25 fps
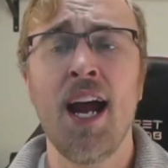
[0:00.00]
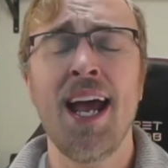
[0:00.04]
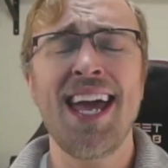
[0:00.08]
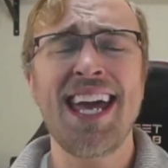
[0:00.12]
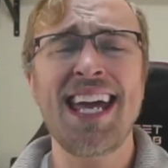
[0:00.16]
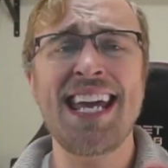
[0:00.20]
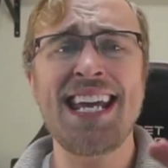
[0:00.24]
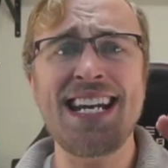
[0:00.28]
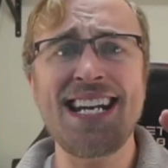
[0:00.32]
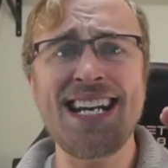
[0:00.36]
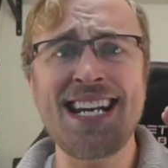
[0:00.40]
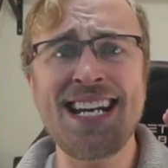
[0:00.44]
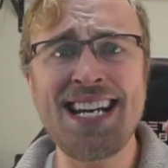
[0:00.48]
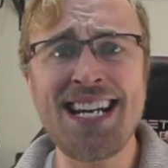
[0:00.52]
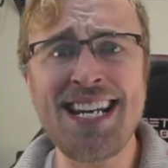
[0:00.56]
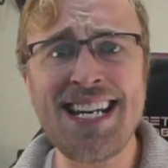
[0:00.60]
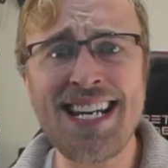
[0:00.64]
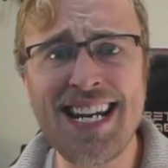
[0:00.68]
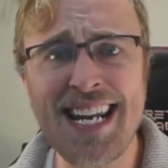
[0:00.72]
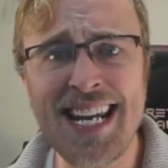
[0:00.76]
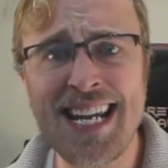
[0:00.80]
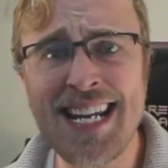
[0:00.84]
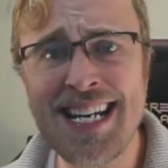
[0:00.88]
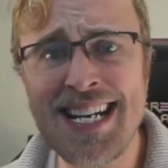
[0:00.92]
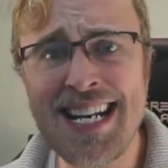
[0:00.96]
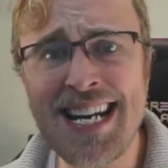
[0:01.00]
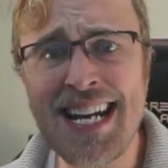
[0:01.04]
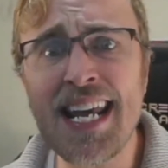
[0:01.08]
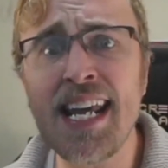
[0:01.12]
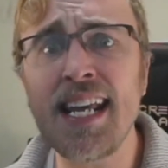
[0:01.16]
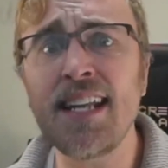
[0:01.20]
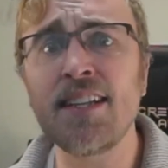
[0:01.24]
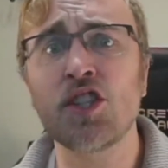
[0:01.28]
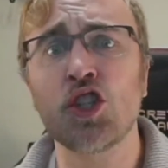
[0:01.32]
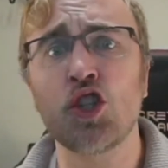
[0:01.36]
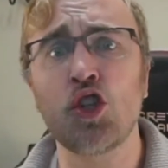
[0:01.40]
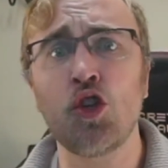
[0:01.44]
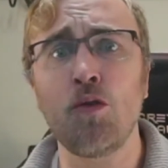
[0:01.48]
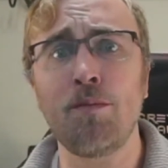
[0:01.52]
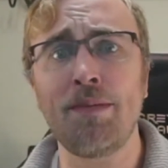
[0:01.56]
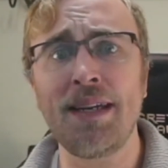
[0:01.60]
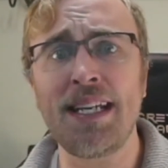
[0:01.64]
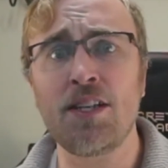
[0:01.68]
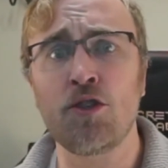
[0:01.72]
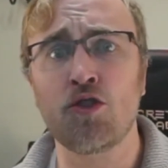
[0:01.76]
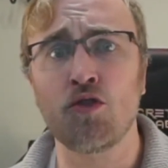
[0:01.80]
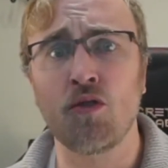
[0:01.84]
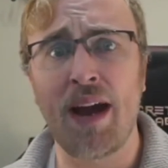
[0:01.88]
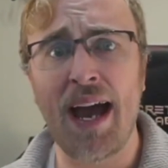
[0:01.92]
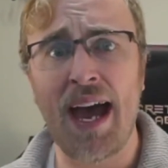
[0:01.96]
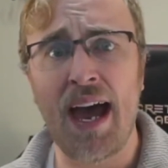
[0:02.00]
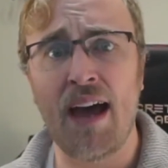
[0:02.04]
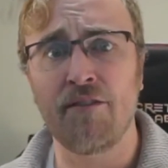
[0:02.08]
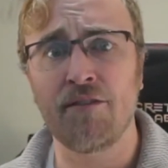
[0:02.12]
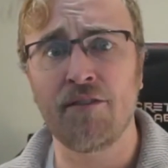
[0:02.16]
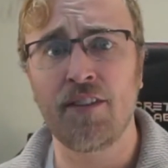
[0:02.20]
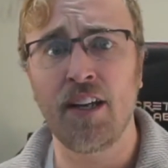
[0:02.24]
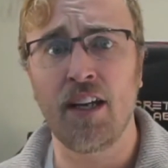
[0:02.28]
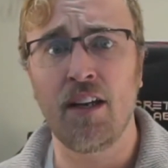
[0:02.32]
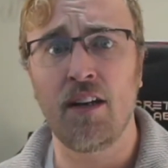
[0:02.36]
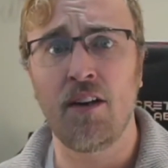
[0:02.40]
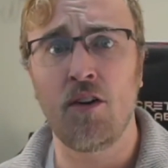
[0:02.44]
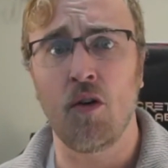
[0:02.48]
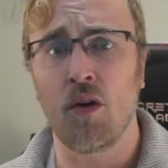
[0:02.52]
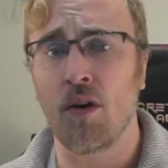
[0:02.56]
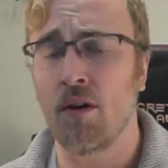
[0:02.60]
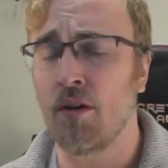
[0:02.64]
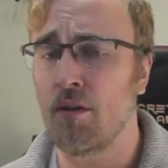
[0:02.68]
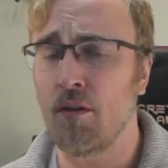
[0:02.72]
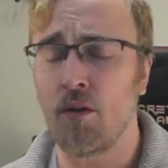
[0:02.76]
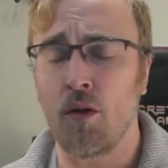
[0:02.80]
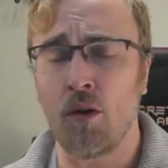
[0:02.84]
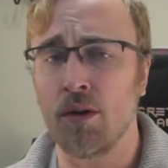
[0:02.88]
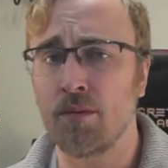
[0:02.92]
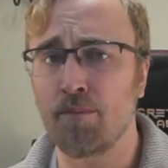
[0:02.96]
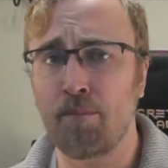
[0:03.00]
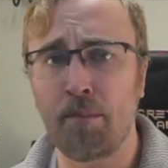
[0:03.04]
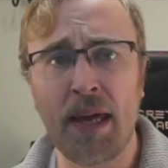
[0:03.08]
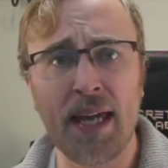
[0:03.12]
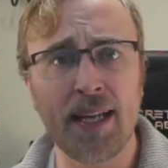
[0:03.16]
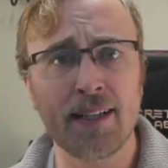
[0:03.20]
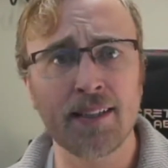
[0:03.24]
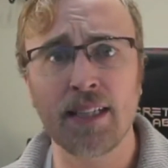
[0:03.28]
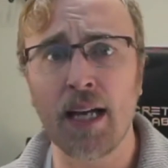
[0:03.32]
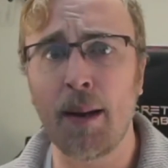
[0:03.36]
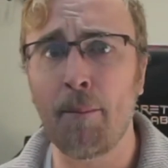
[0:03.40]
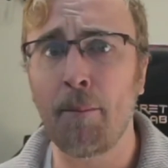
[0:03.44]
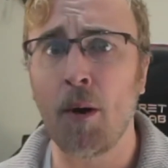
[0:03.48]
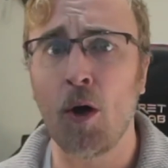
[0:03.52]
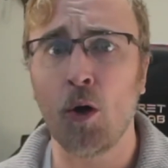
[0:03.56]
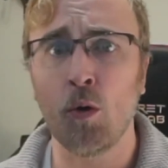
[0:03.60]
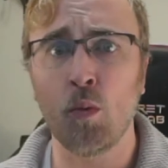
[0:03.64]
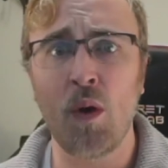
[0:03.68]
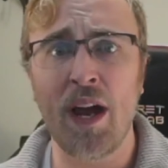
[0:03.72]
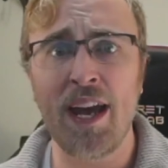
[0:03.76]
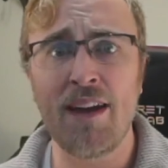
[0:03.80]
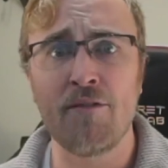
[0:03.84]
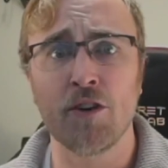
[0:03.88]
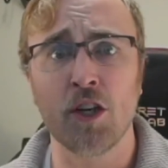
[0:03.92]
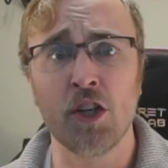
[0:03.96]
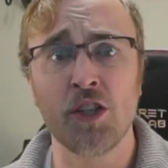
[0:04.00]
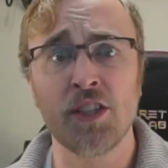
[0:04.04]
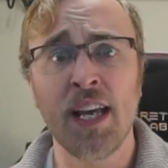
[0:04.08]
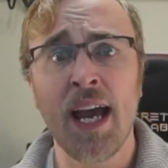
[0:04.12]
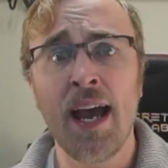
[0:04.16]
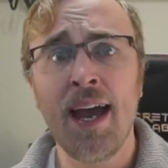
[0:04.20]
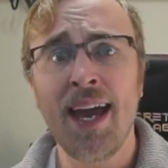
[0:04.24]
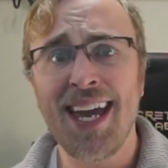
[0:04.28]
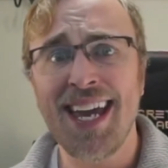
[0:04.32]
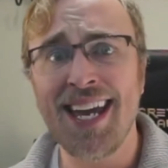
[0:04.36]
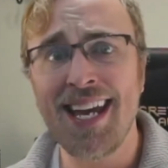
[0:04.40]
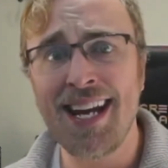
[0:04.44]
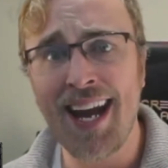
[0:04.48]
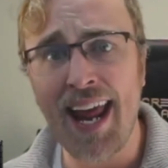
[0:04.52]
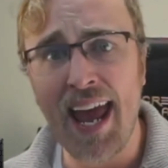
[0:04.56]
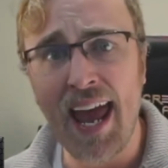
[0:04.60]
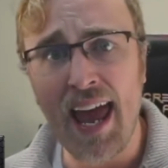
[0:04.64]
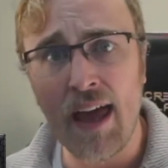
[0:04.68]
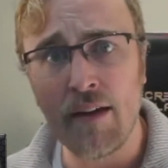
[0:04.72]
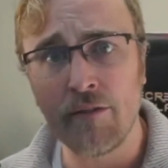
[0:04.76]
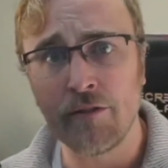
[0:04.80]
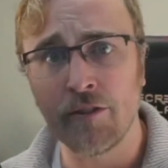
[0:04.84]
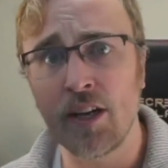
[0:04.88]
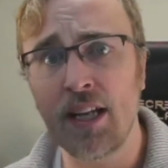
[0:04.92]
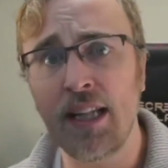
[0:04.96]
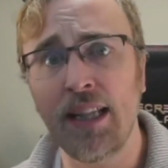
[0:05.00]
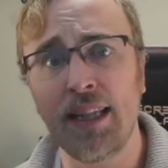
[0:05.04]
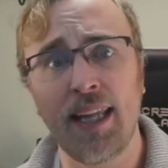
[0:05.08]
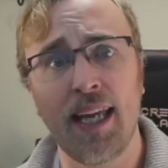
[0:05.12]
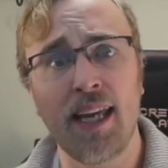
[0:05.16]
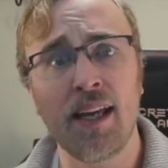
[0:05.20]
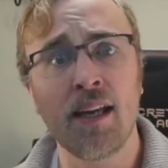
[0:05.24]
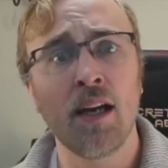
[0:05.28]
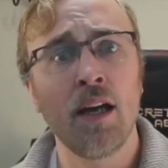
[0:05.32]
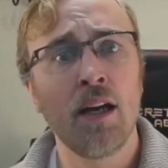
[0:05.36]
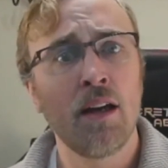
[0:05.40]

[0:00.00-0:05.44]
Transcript: He needs to be drafted or picked up on waivers in every league.